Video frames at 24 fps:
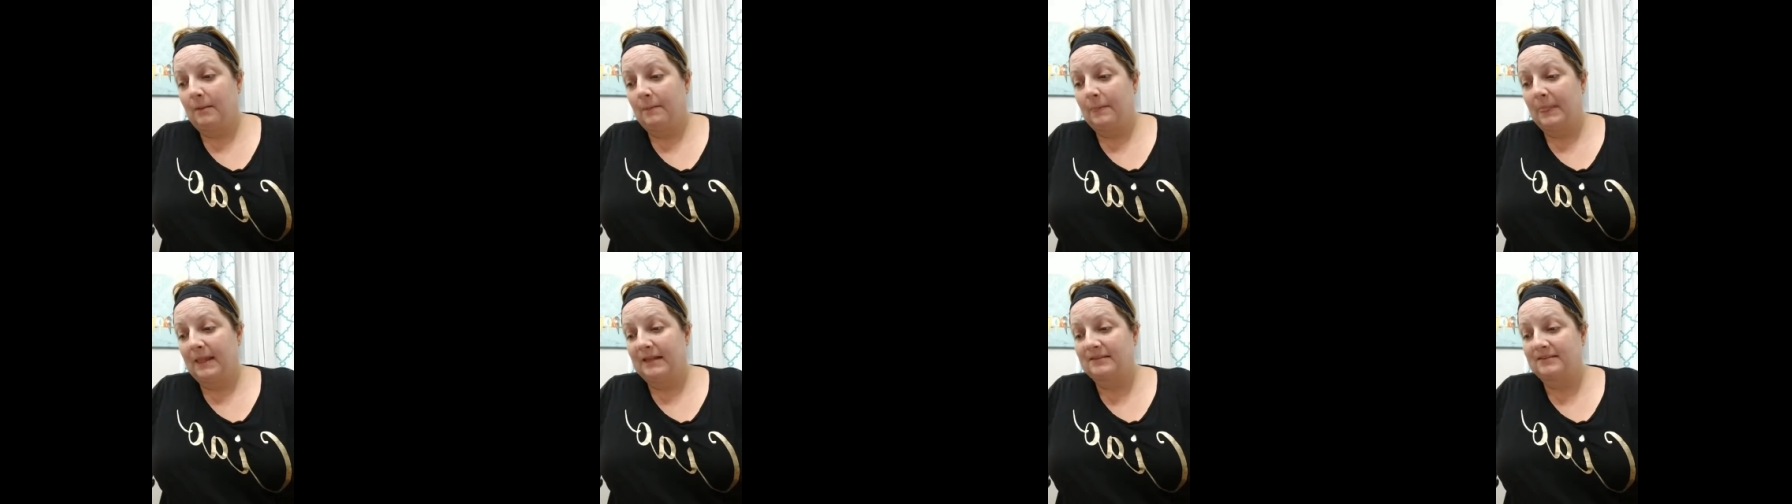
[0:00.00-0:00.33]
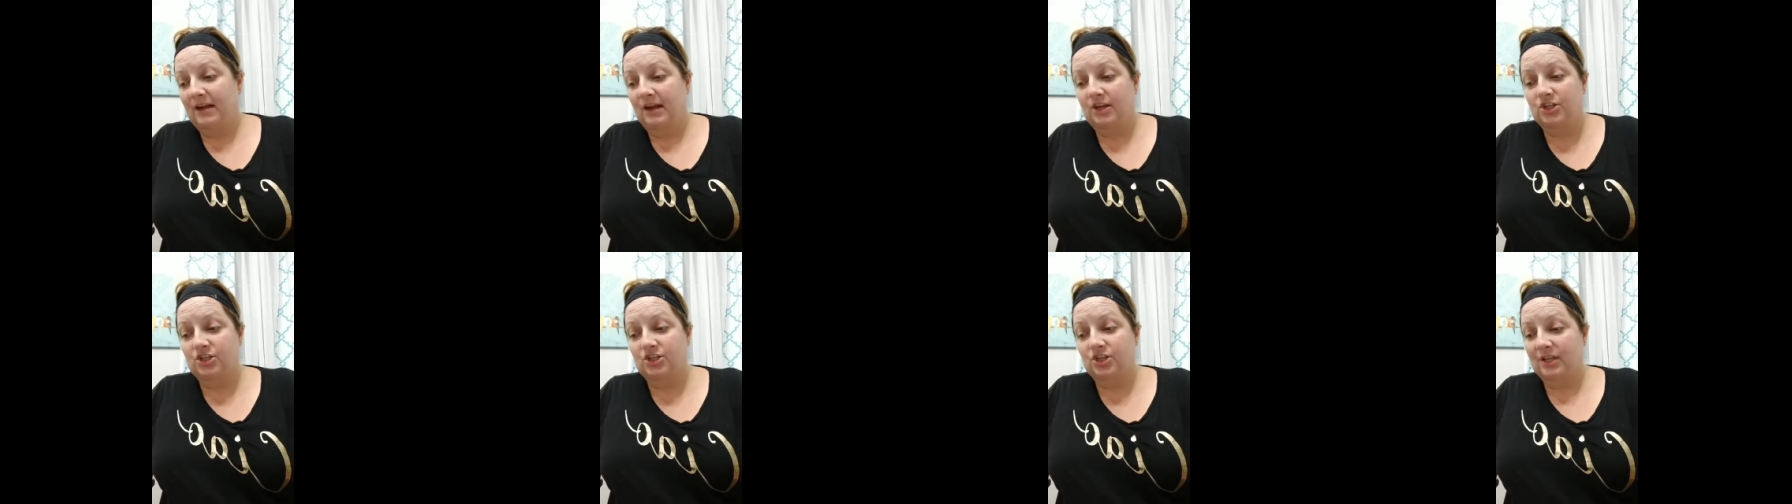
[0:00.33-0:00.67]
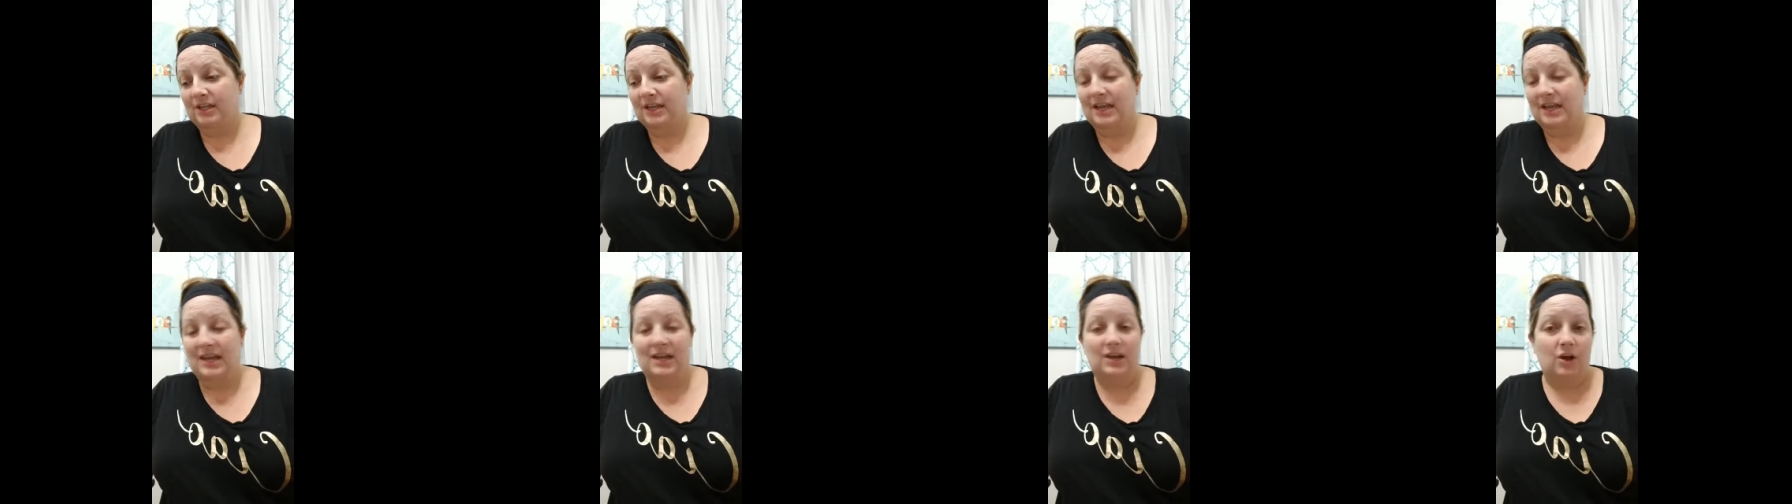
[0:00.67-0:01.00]
It's
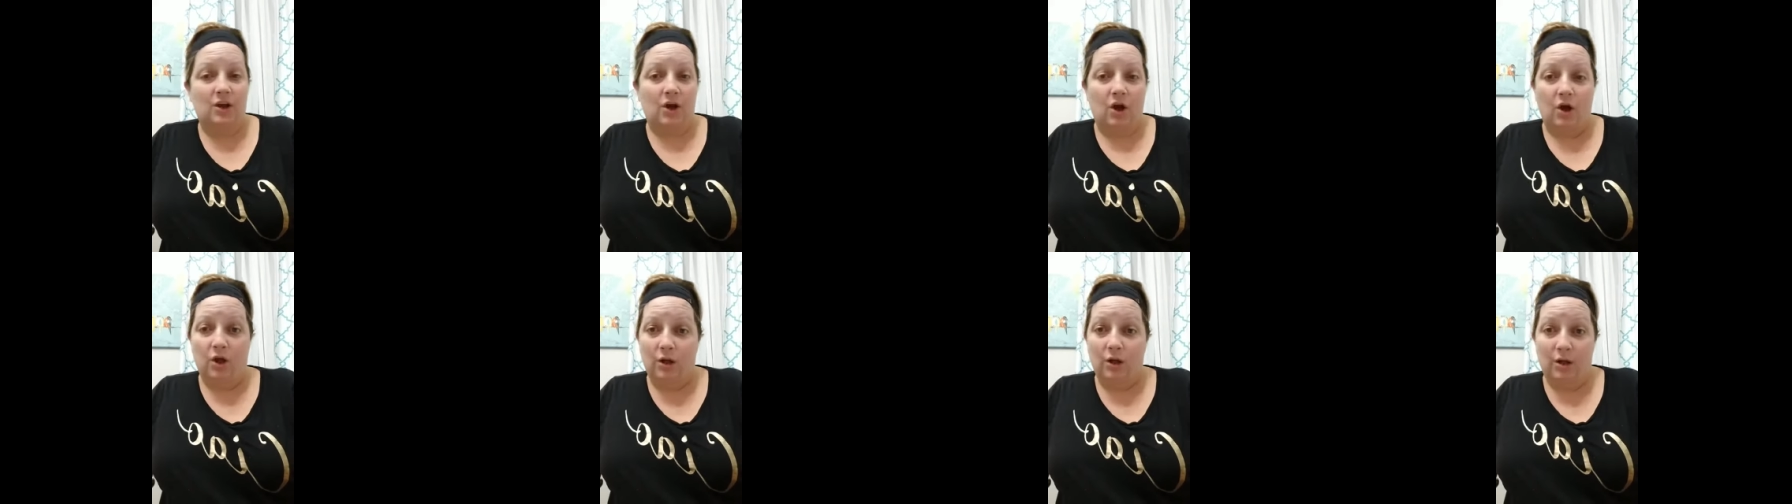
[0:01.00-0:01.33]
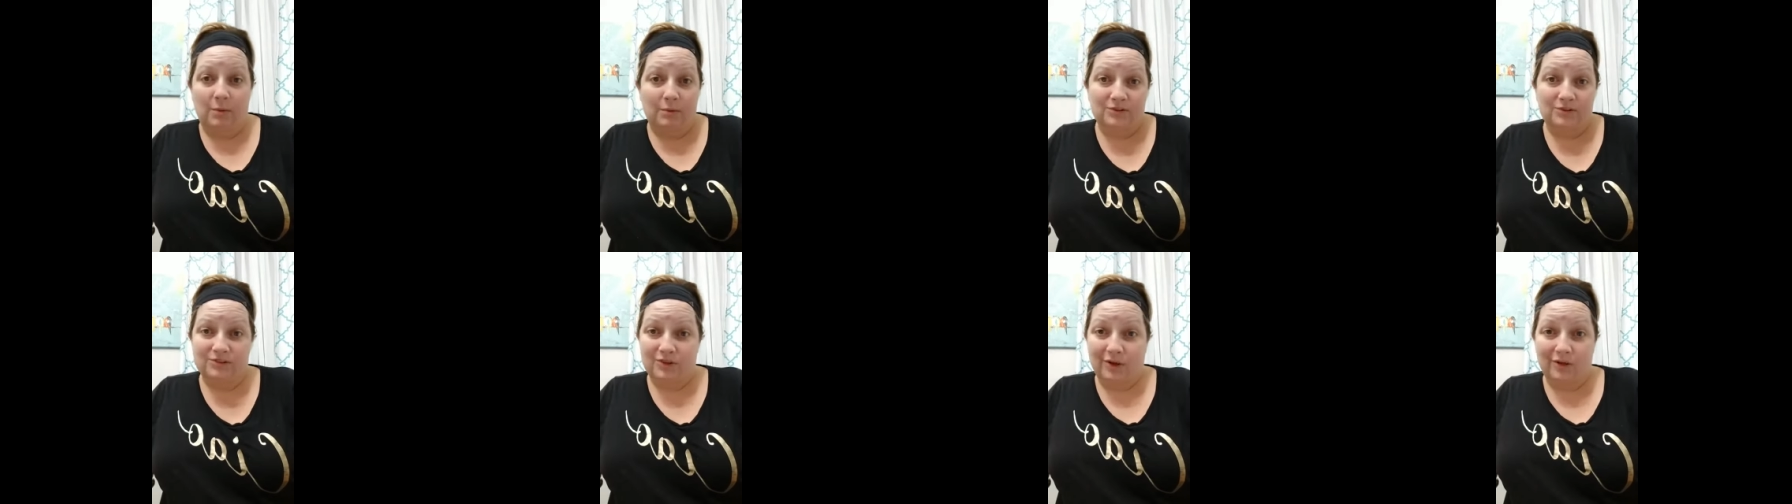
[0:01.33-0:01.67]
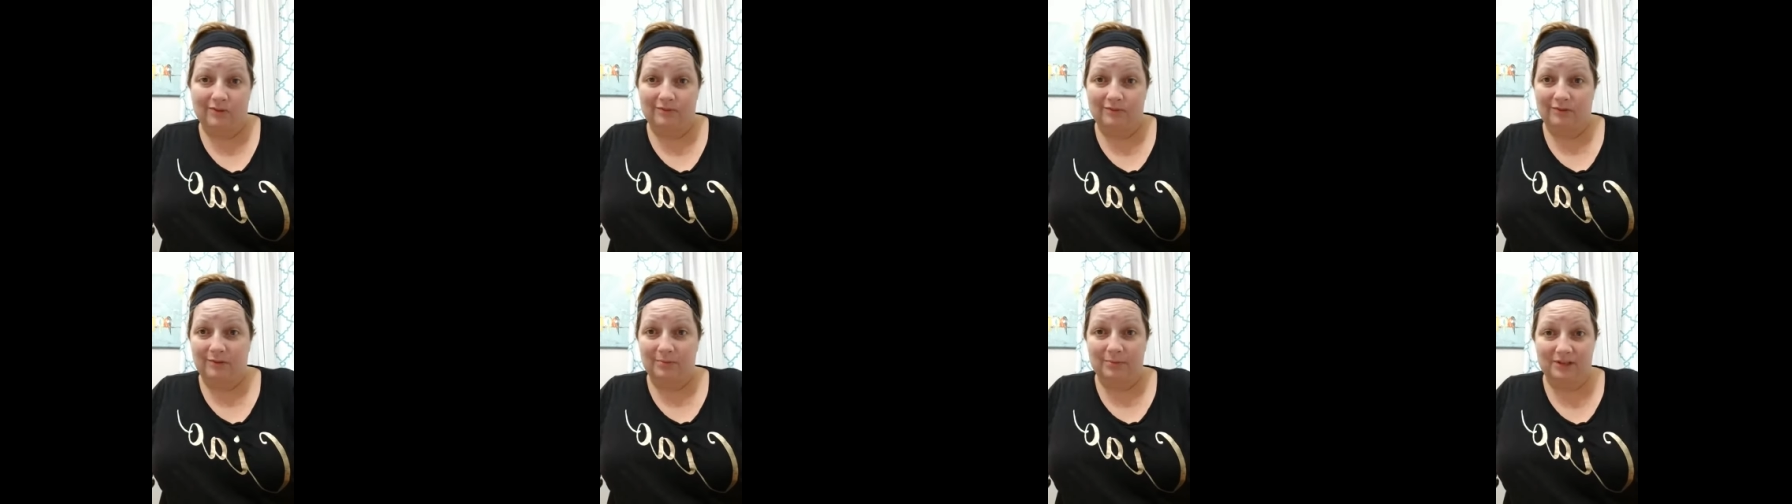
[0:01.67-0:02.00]
actually in almost
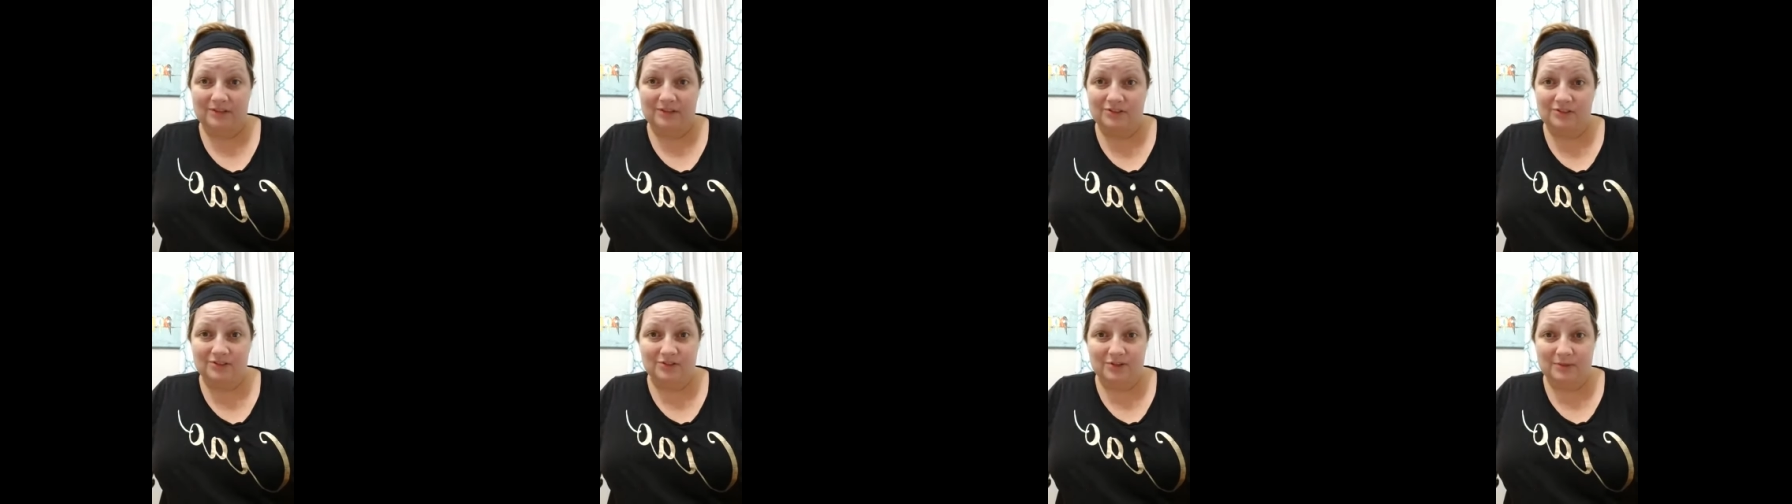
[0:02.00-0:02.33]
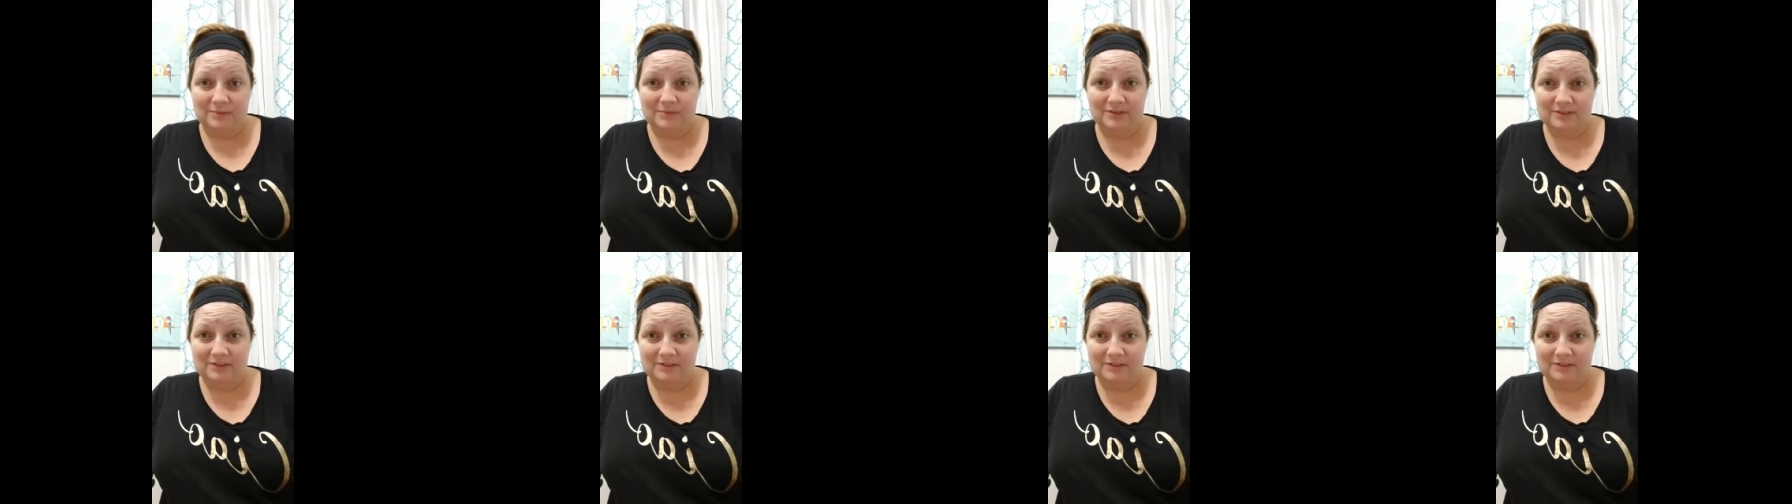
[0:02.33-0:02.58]
all of our bloodstreams.